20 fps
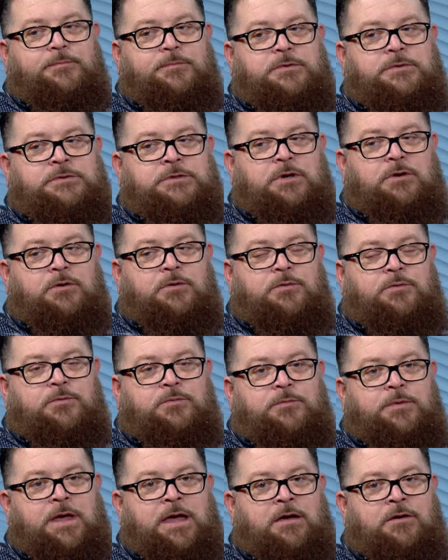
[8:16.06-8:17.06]

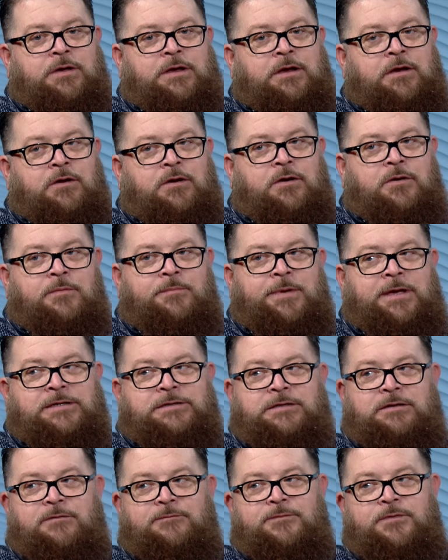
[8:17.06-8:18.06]
So out here,
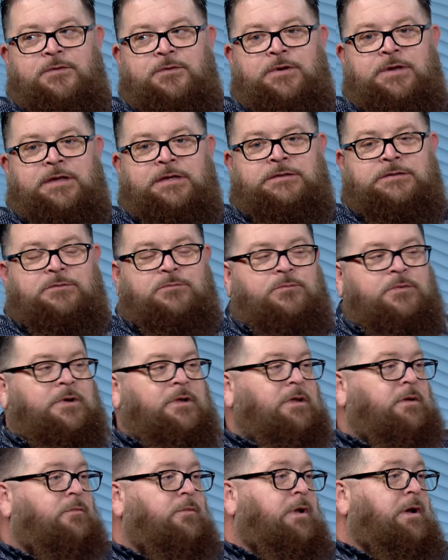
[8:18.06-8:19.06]
Mexican food isn't
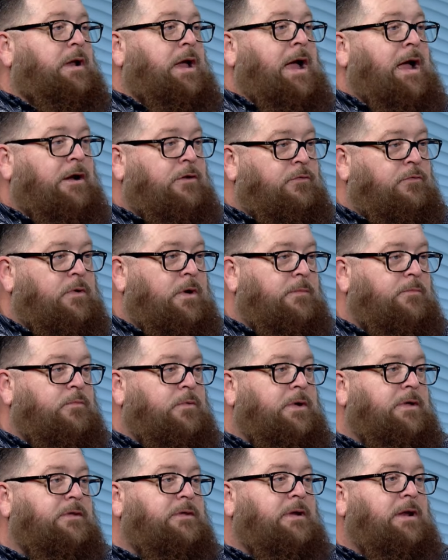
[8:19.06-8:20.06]
really what I grew up
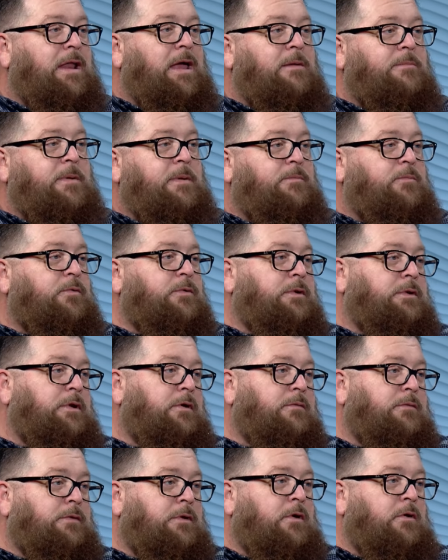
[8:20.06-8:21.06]
with, and a lot of people
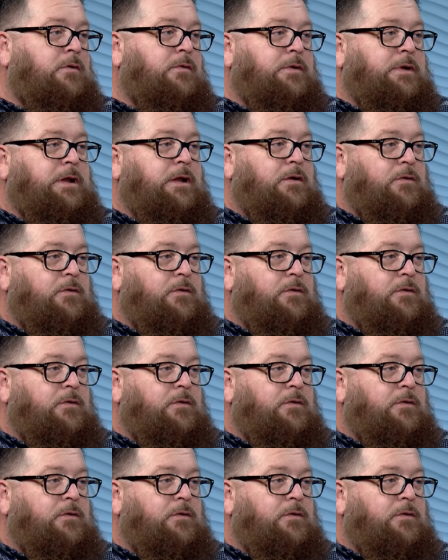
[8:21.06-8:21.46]
don't know,